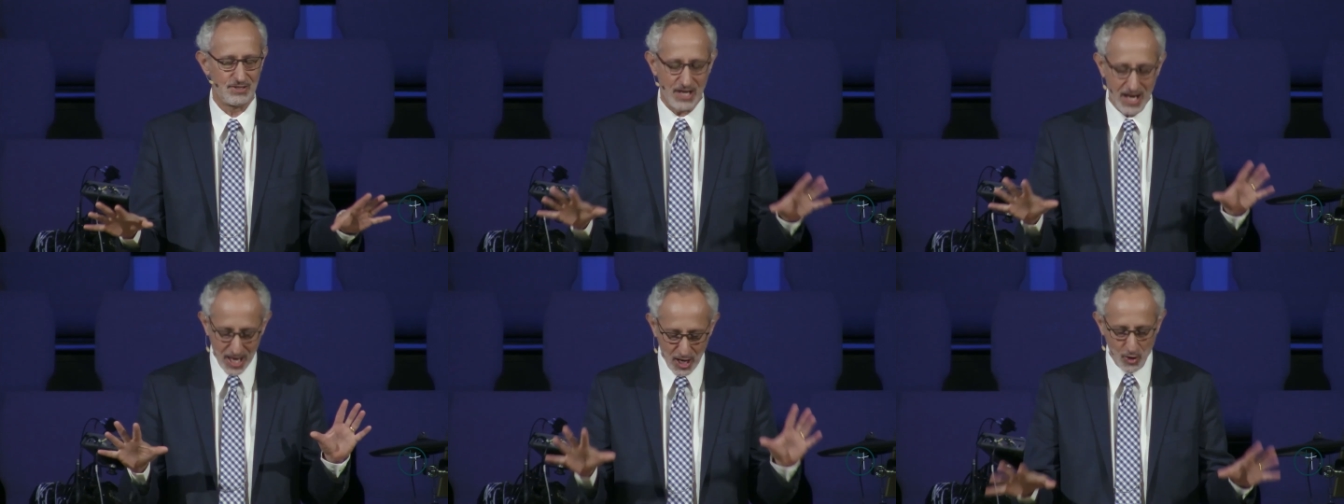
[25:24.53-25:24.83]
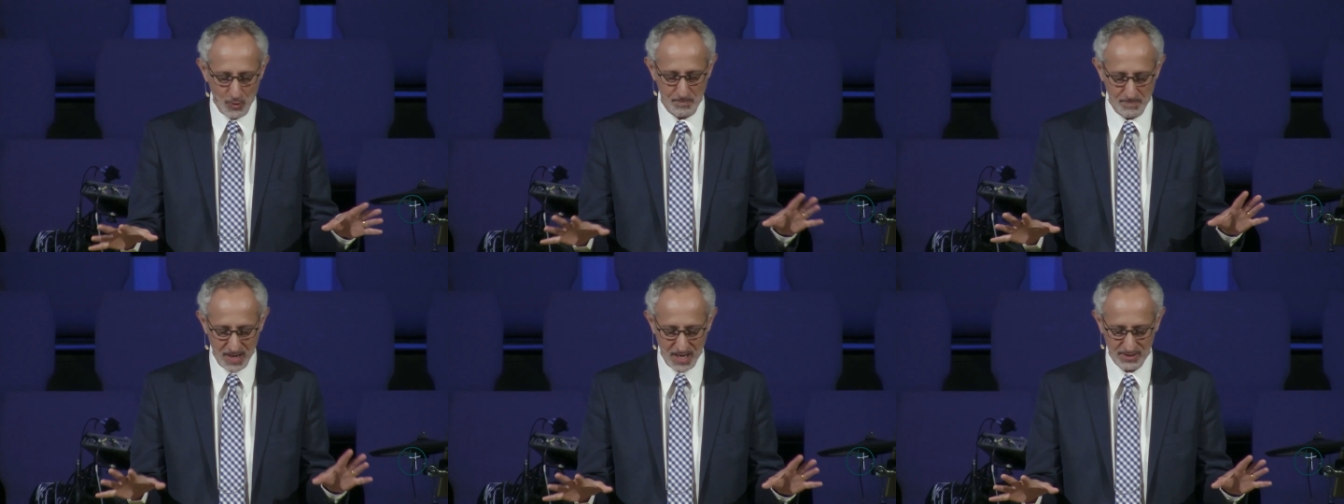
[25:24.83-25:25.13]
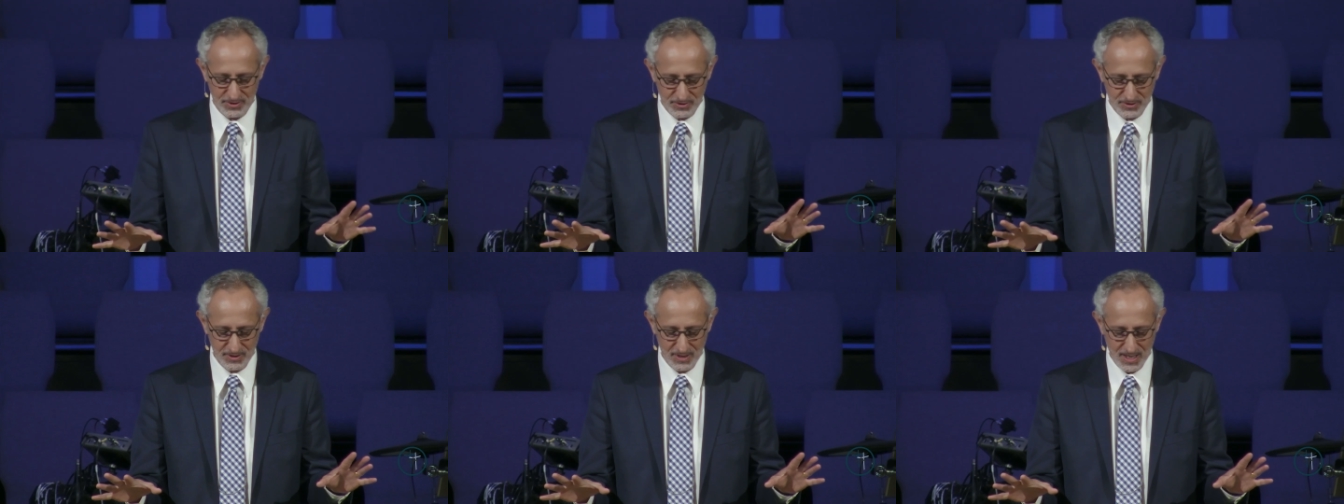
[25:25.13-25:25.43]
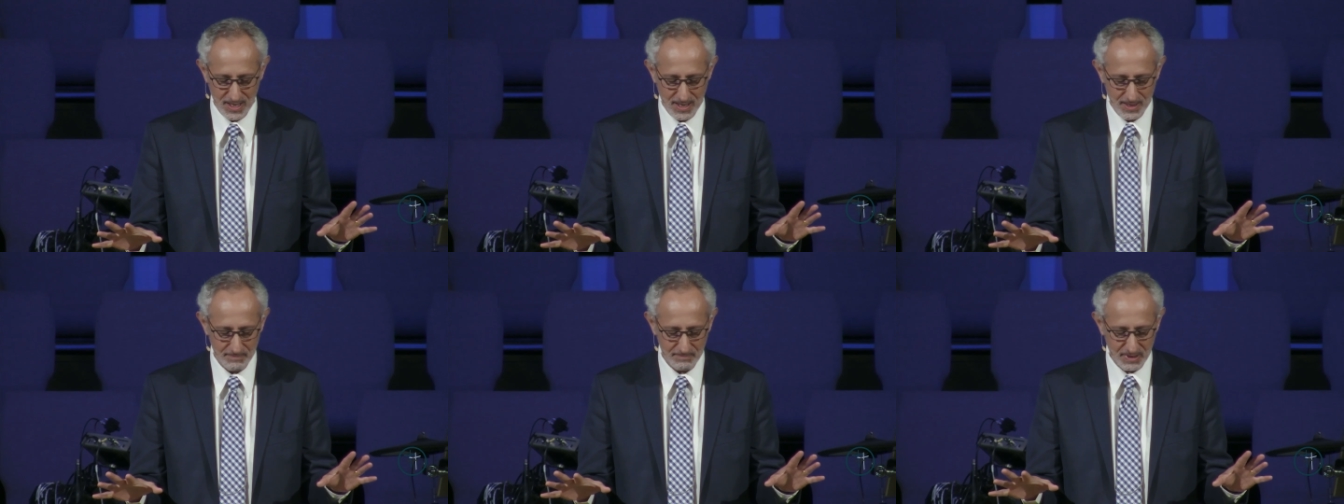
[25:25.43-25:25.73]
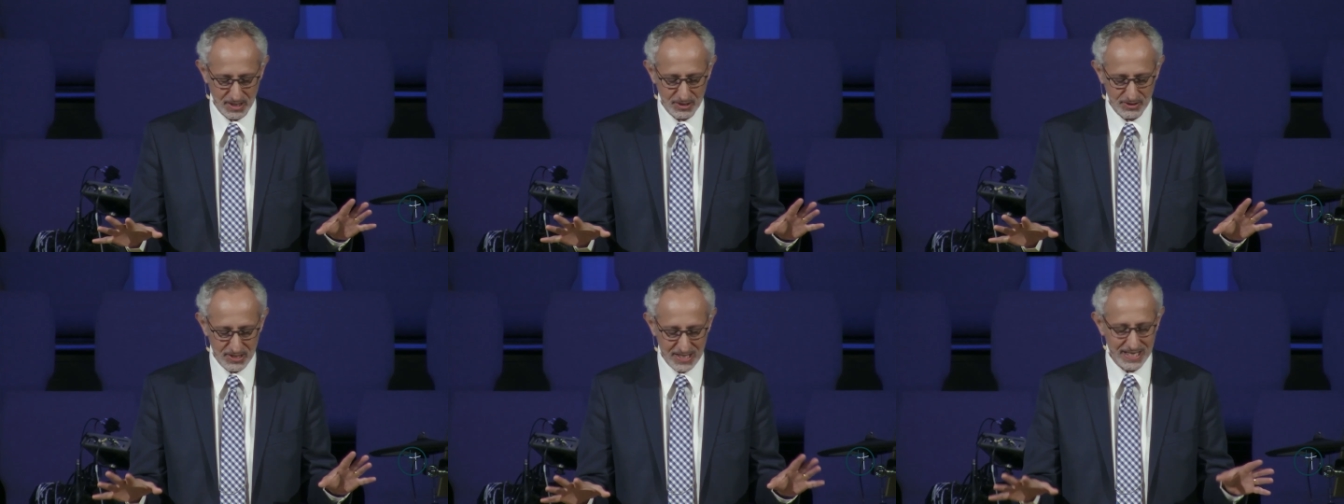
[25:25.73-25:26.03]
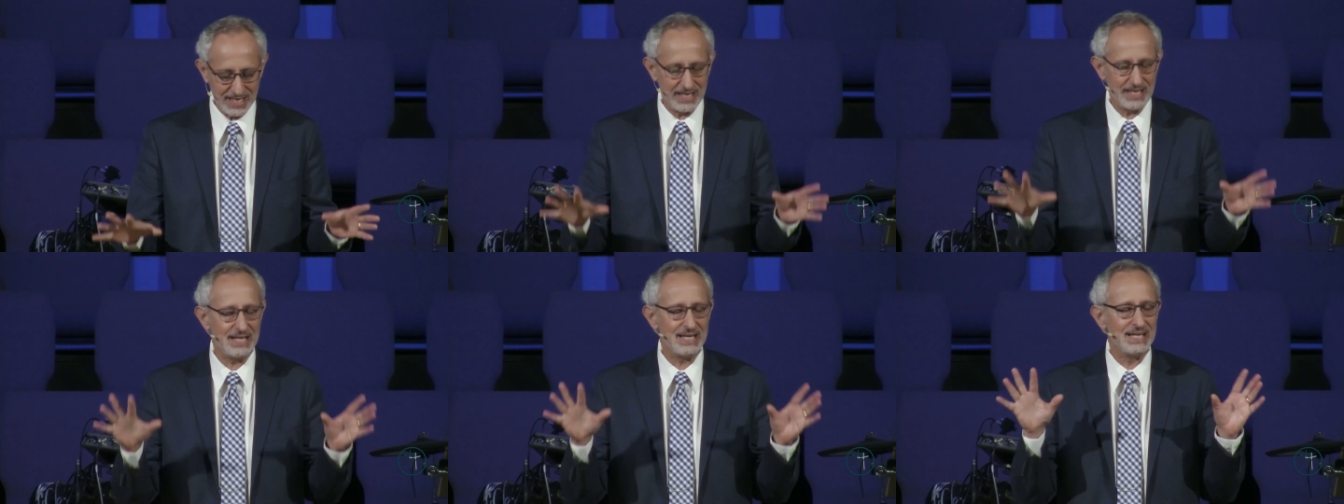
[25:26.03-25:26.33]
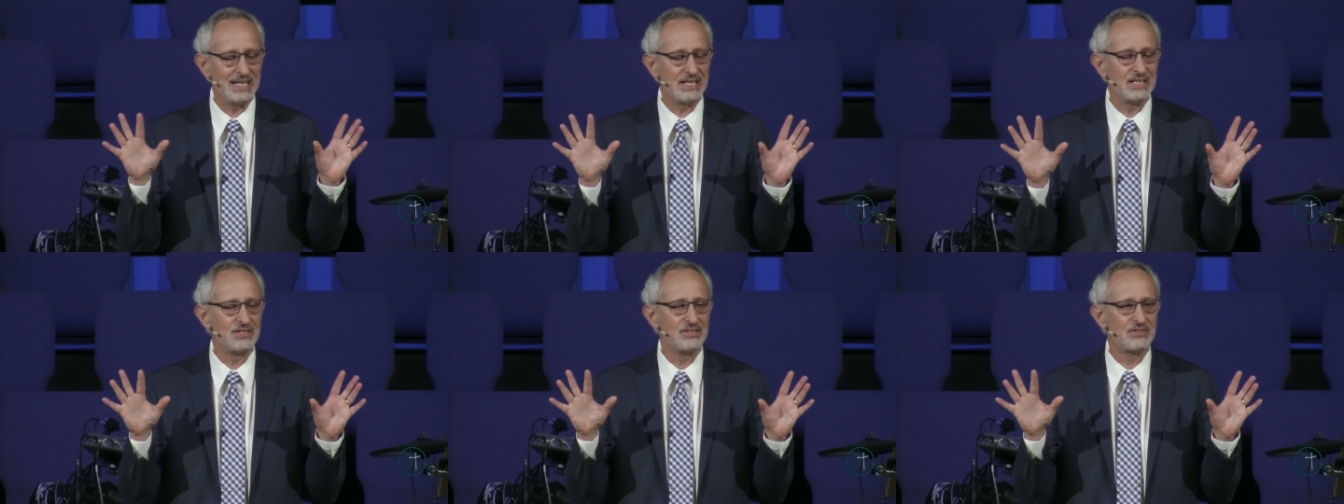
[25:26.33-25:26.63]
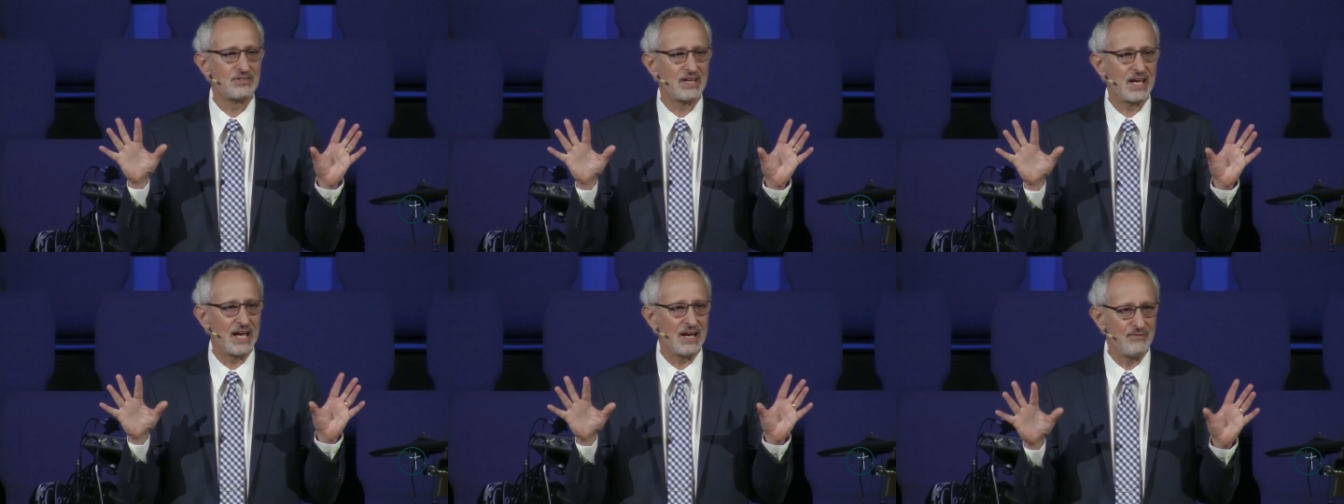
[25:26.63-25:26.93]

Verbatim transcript: to help us because He is